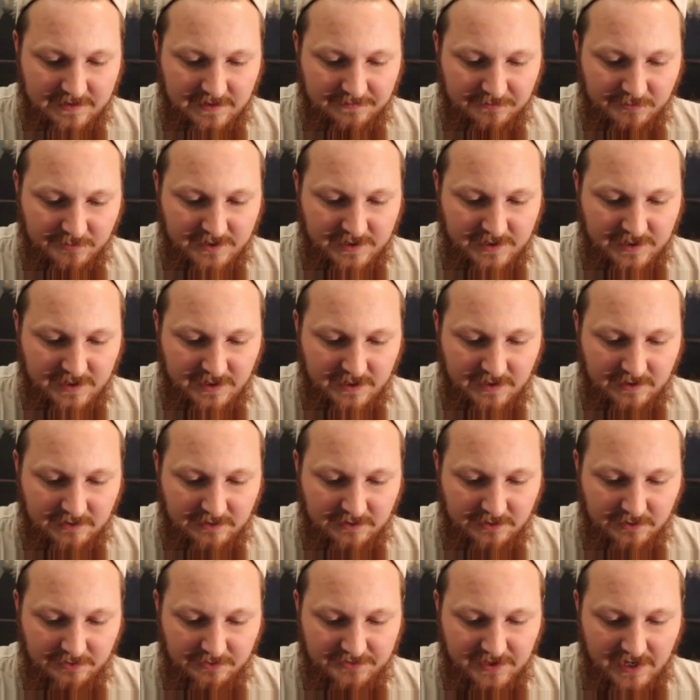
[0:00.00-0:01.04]
Definitely a
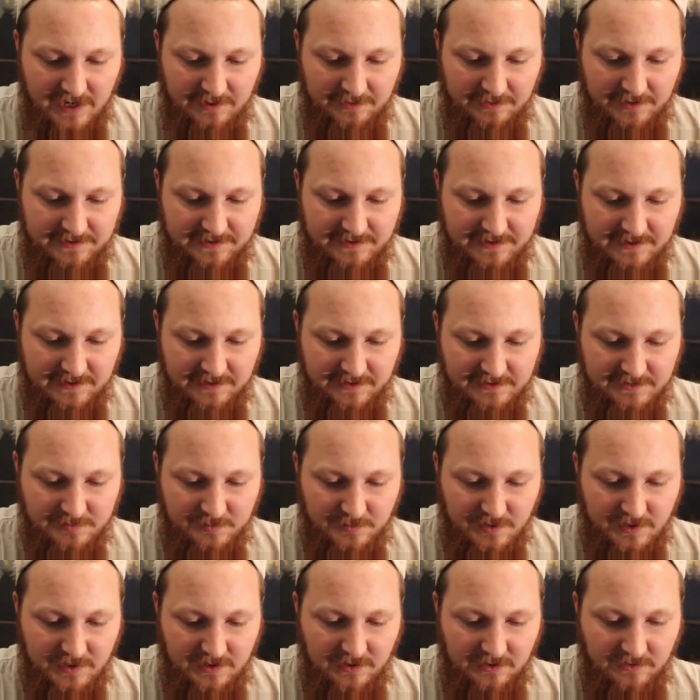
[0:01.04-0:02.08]
little dot right there as
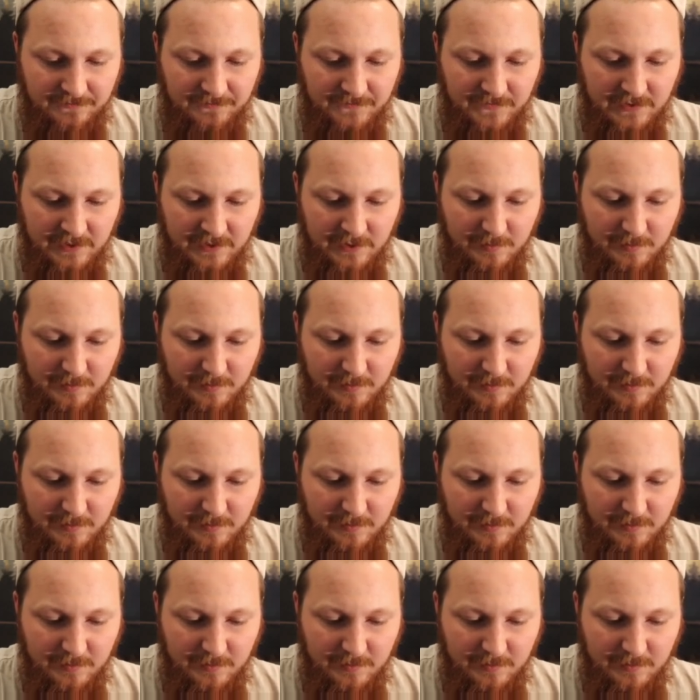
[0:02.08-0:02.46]
well.